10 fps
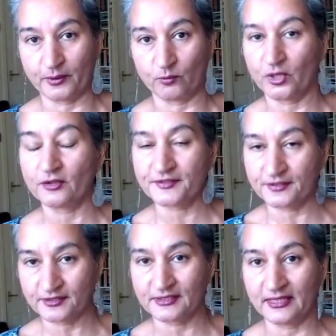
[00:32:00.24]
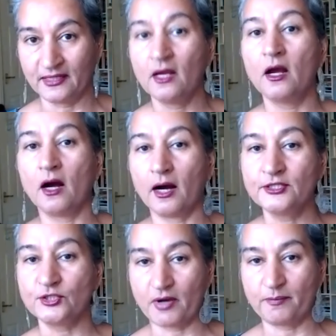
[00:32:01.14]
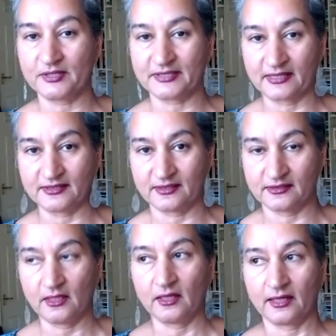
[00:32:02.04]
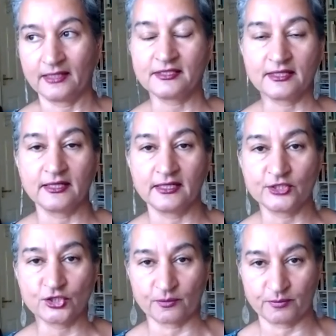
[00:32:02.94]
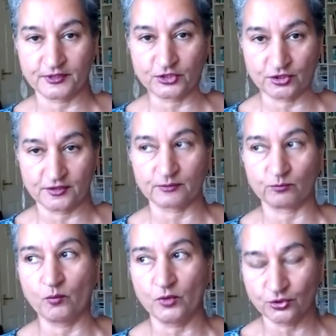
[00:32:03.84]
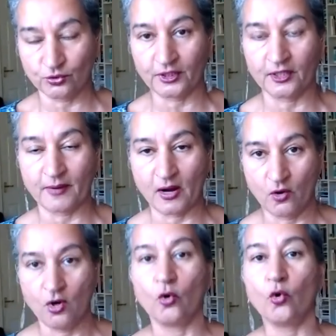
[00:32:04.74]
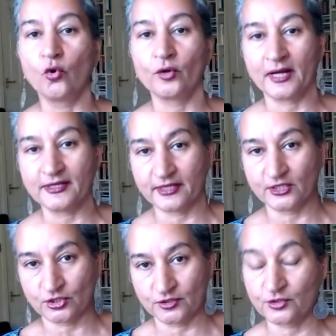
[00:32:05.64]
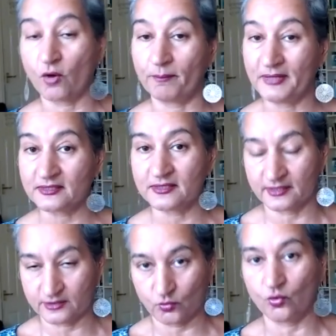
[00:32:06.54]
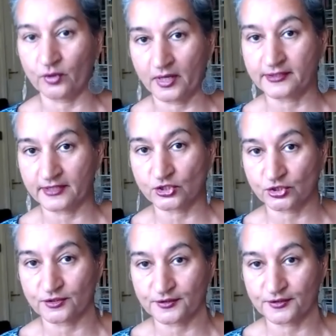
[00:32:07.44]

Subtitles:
but we are certainly underrepresented in senior leadership positions when we're talking about organizations, not businesses, organizations.